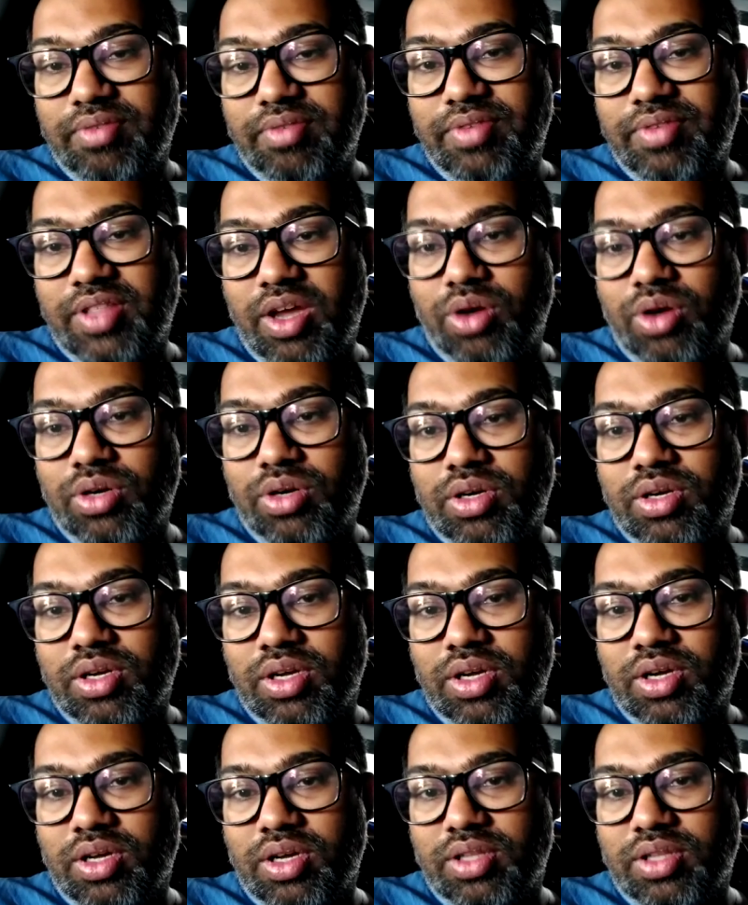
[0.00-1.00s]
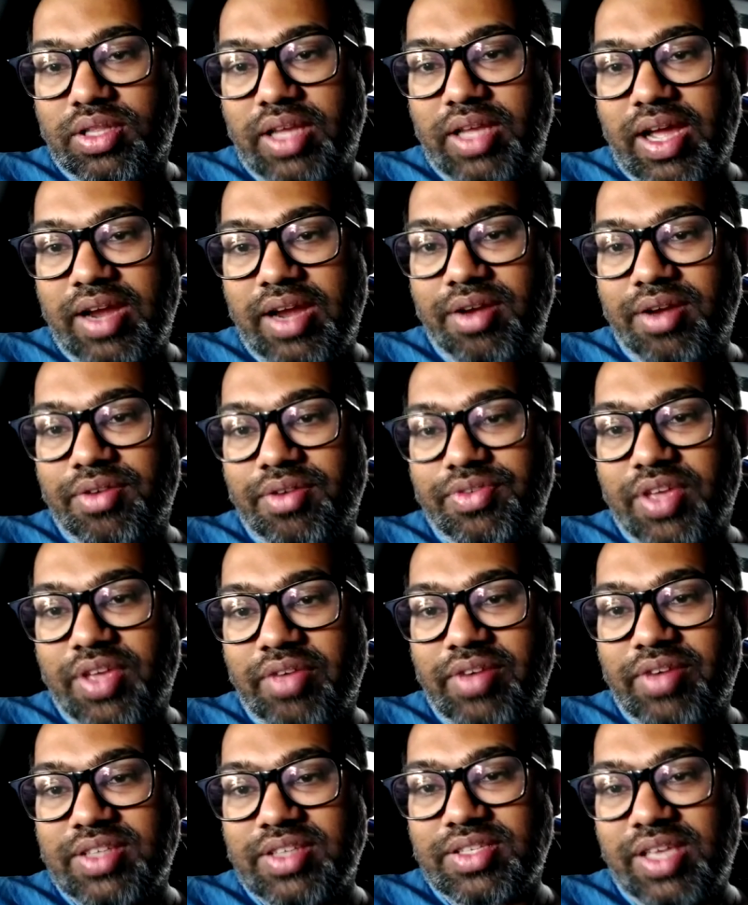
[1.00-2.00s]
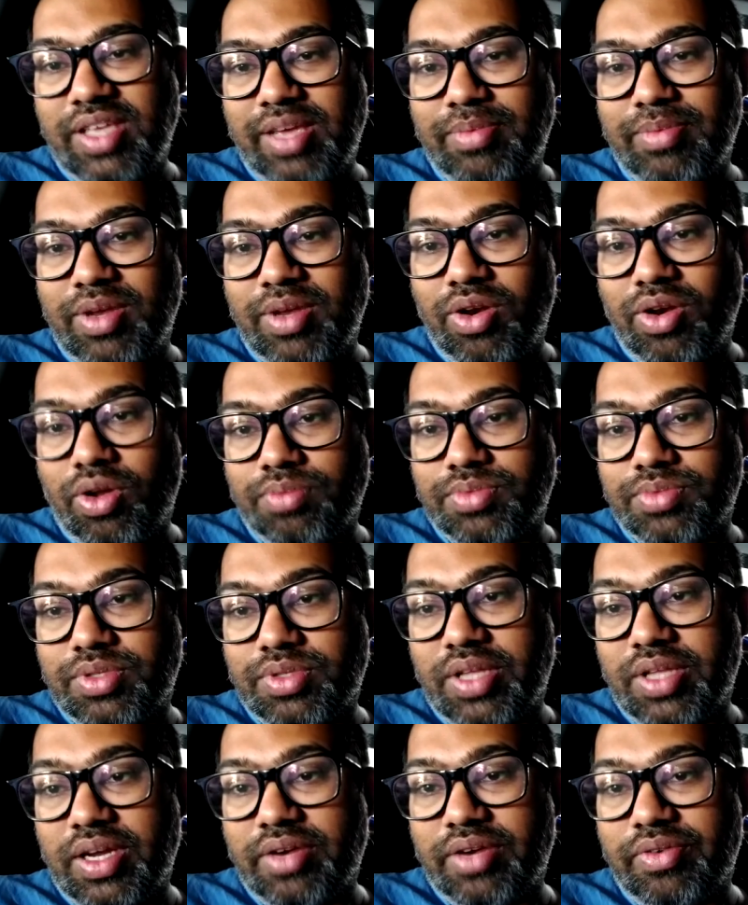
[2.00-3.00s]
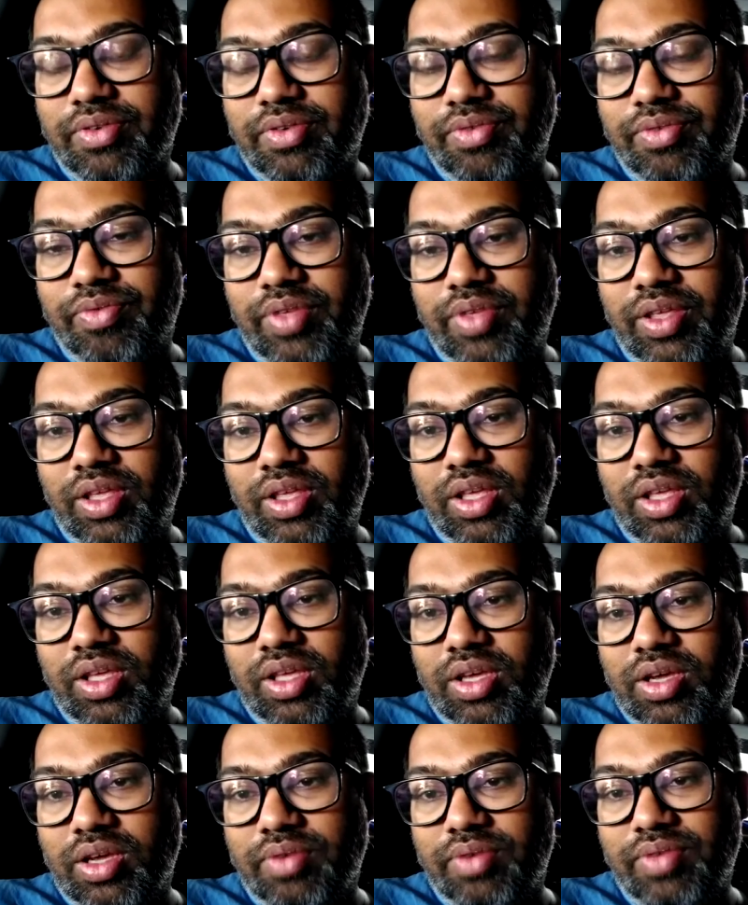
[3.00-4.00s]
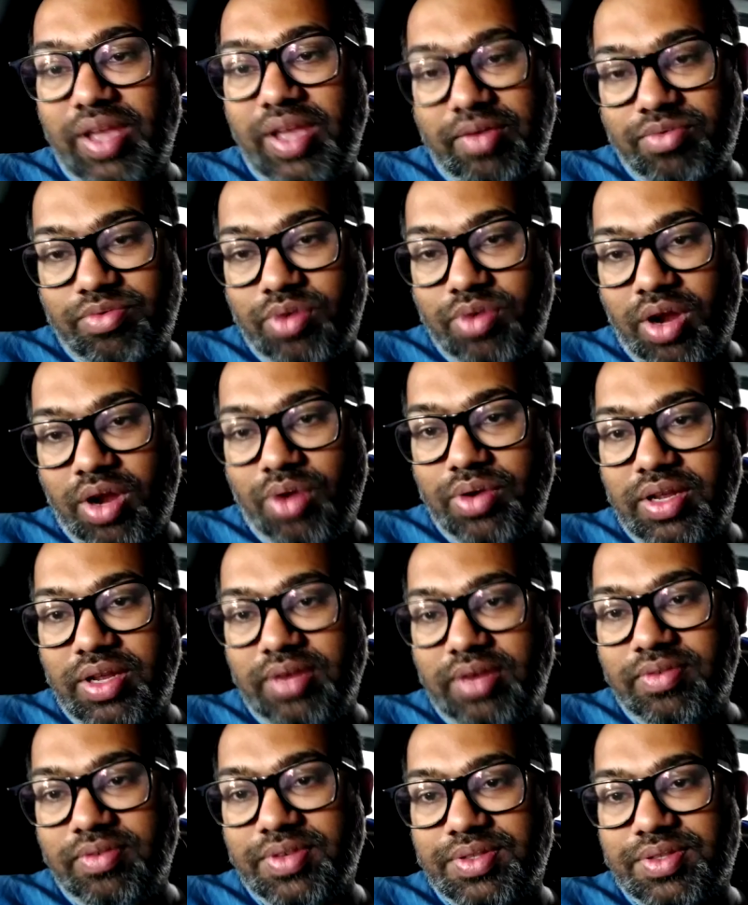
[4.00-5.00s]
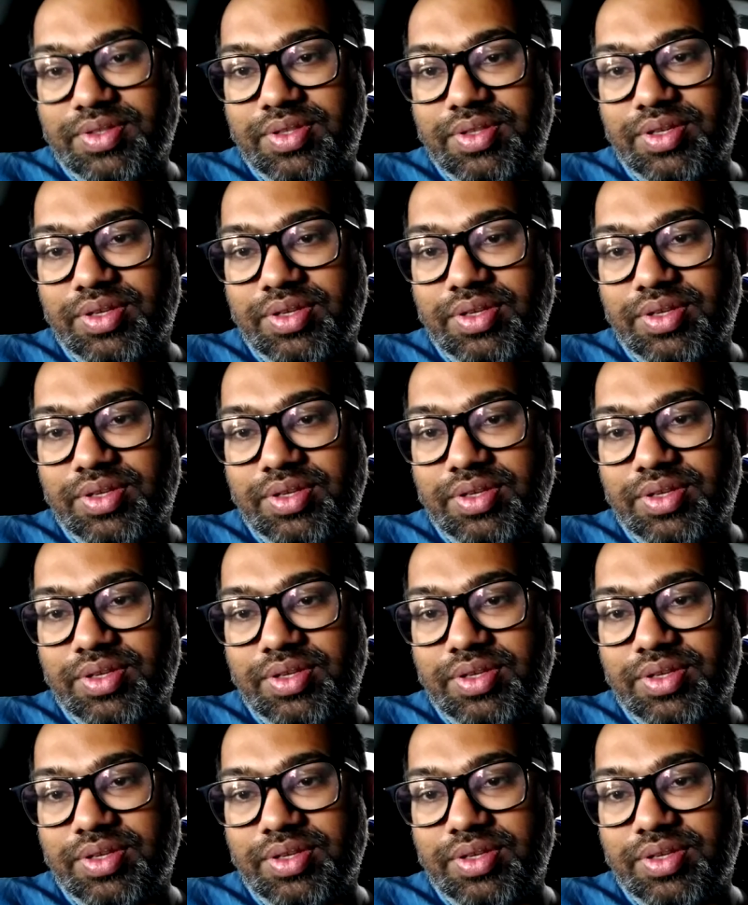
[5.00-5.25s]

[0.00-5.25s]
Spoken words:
without the kind of KYC ML norms that we have to now deal with